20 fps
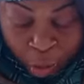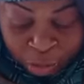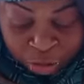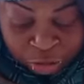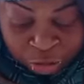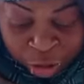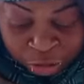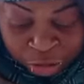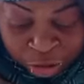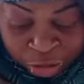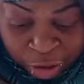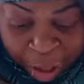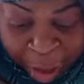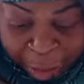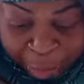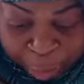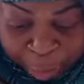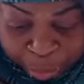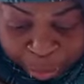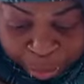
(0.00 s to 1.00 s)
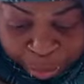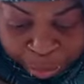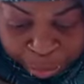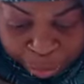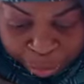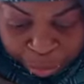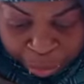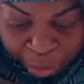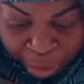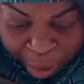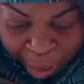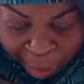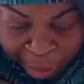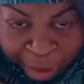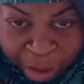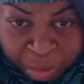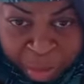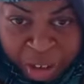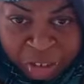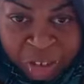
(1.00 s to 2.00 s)
So two life.
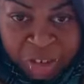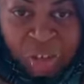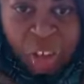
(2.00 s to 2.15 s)
Imagine